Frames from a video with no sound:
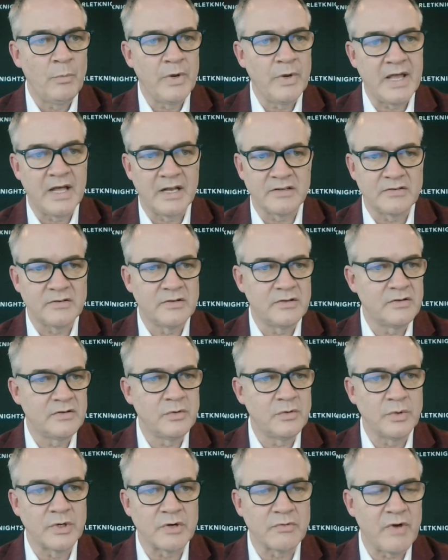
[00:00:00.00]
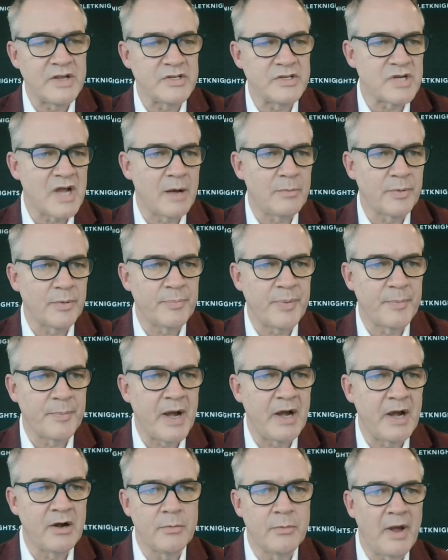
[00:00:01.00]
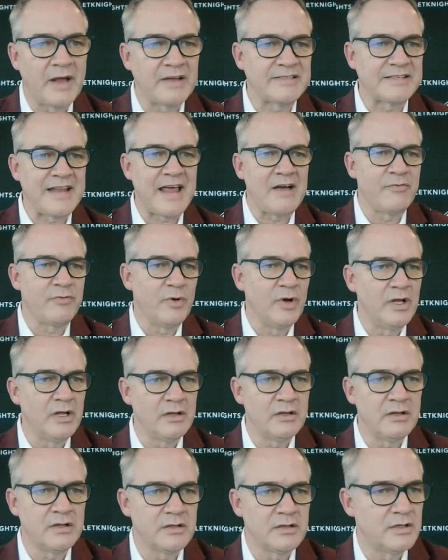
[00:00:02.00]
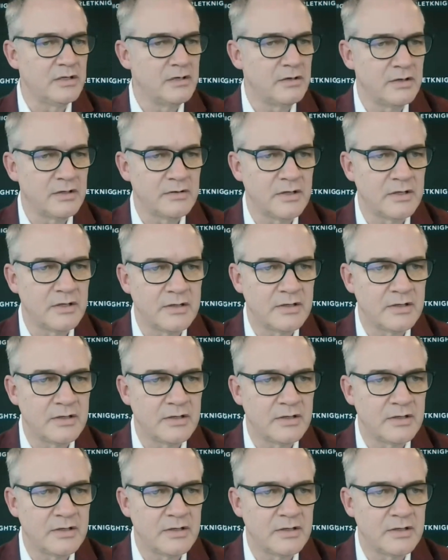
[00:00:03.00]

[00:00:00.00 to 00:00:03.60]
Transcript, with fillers: we got to do a great job of preparing my staff will you know